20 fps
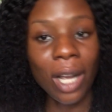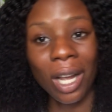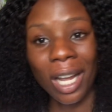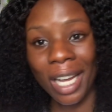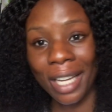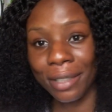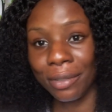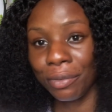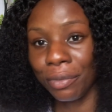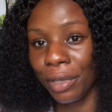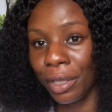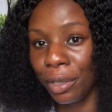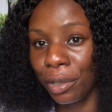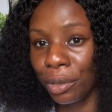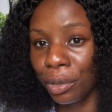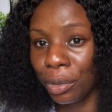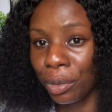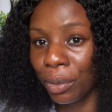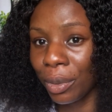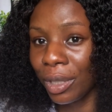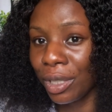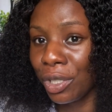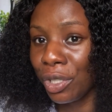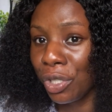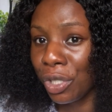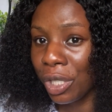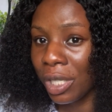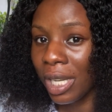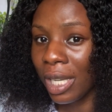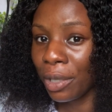I really don't know what the
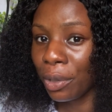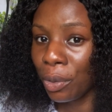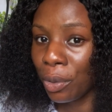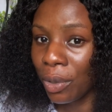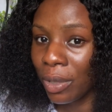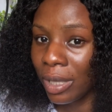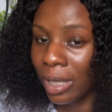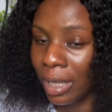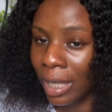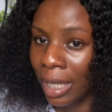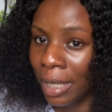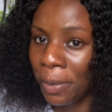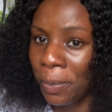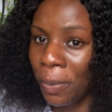ginger does yet,